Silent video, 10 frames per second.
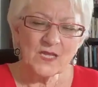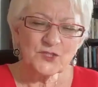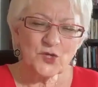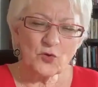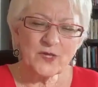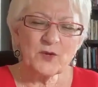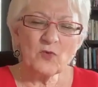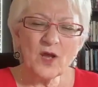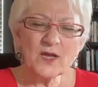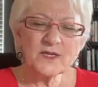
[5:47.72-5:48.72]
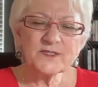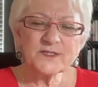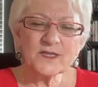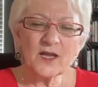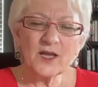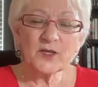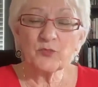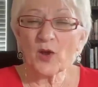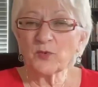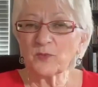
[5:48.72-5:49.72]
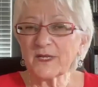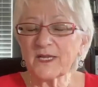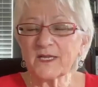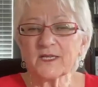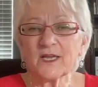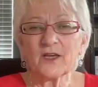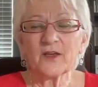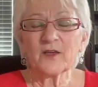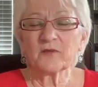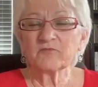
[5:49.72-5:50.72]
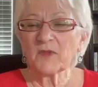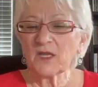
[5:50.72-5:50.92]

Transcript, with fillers: So he was, uh, he probably uh,